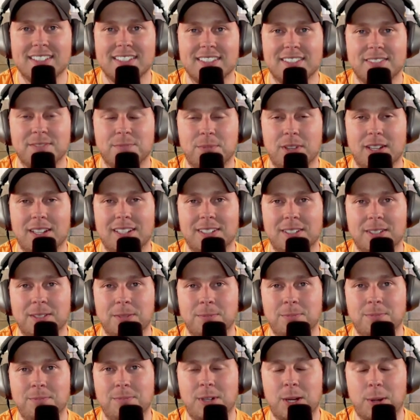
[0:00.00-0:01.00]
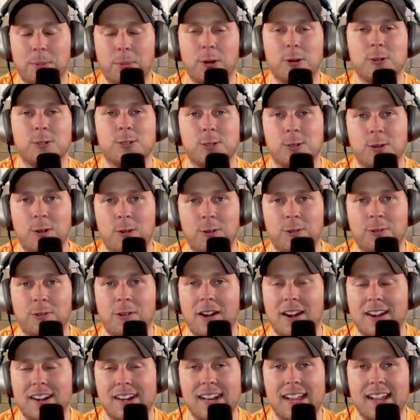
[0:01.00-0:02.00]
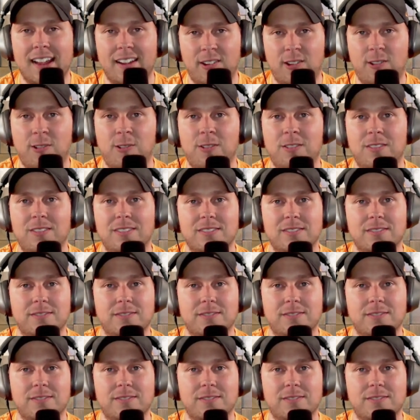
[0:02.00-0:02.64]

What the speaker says: a commercial on right now